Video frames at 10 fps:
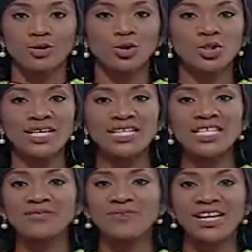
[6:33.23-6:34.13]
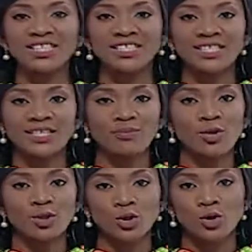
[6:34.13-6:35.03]
Jonah needs financial
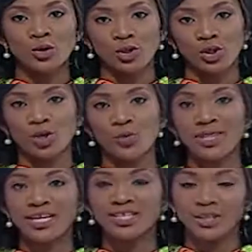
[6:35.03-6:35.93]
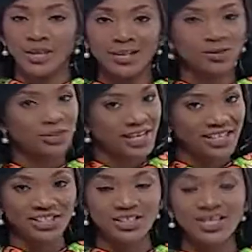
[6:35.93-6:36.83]
support to continue with his
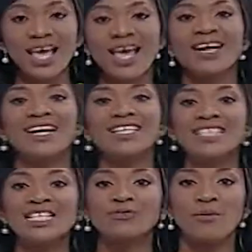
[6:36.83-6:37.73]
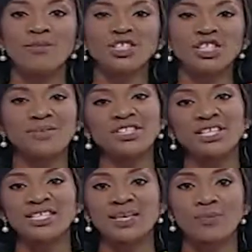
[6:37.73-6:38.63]
education. And as its formation
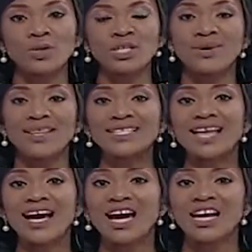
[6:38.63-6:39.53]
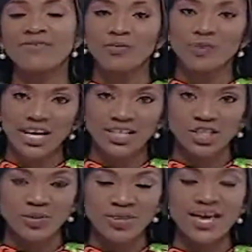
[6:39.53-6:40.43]
mission is supported by the Star Ghana
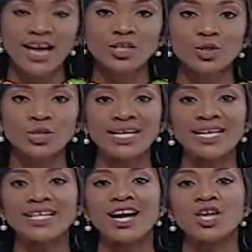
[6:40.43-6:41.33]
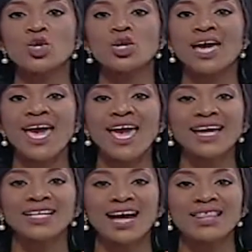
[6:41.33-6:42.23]
Foundation with thanks to Danida, UK
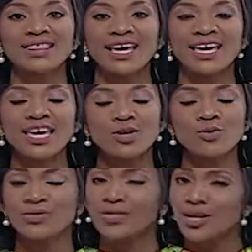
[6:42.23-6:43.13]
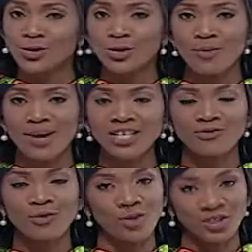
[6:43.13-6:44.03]
Aid and the EU. Thanks so much
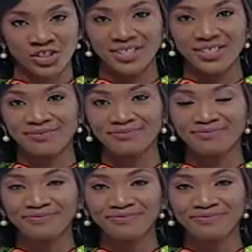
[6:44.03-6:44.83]
for watching.